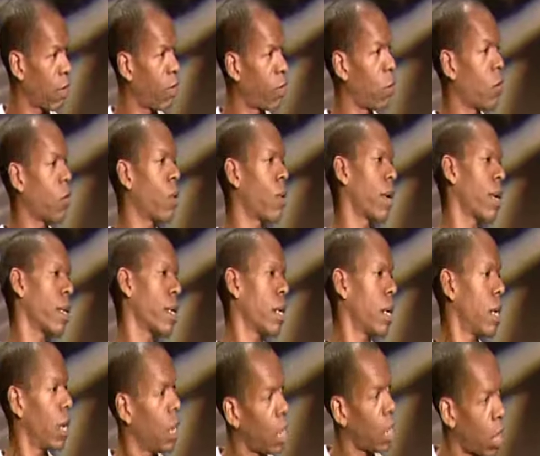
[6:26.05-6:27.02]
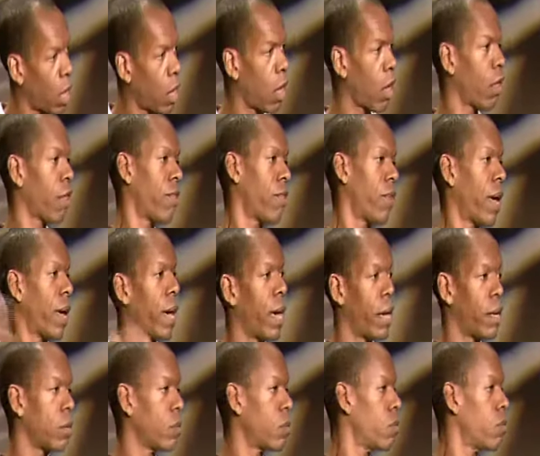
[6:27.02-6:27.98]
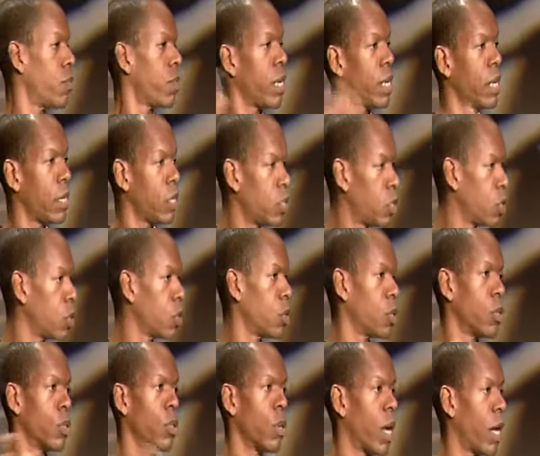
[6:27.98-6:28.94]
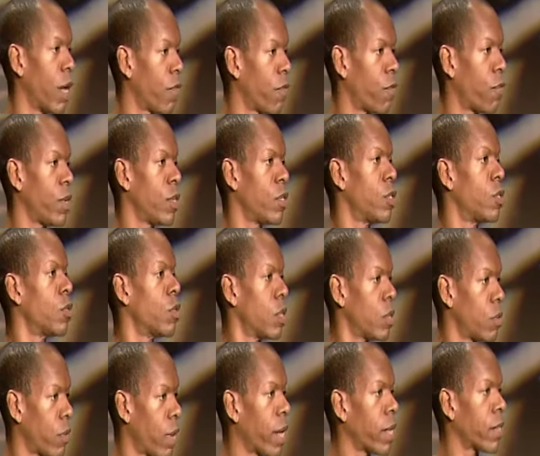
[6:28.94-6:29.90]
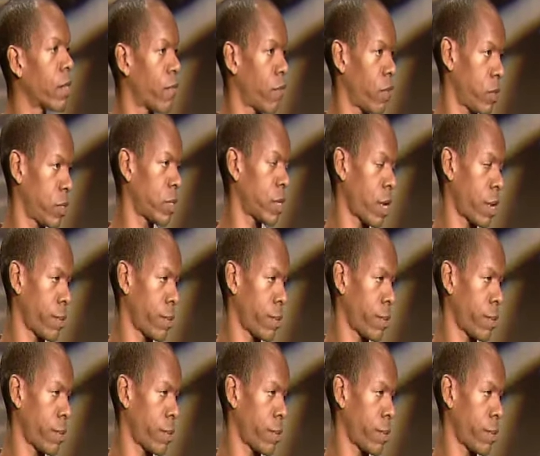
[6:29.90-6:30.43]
avoid all that, that we exactly. do if we do it right the first